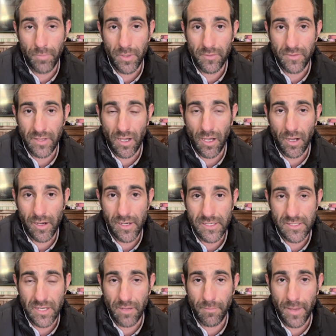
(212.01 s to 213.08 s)
But the Arkle
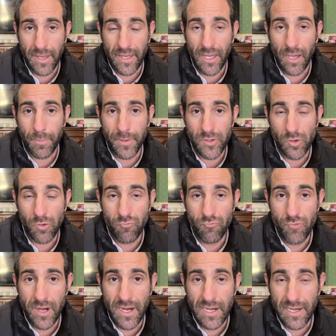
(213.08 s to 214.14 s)
is making up into a
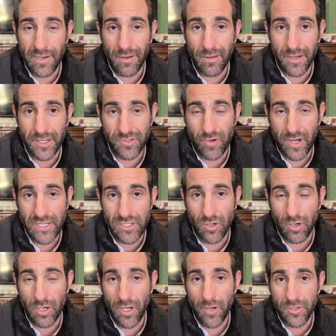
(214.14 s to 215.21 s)
really nice race.
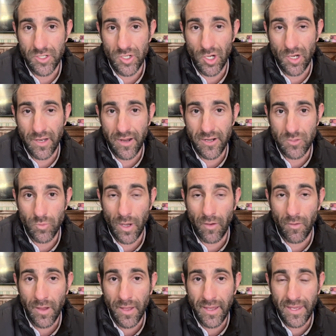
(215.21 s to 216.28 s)
You've got Lodersud in there as well.